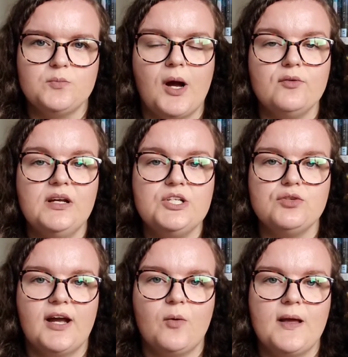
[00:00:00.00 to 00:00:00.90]
but I really do
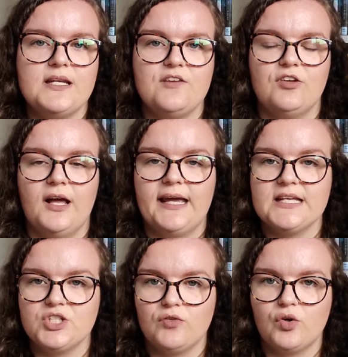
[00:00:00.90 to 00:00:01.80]
recommend it if you like
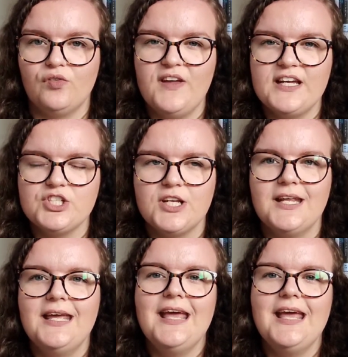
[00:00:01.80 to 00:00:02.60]
historical fiction.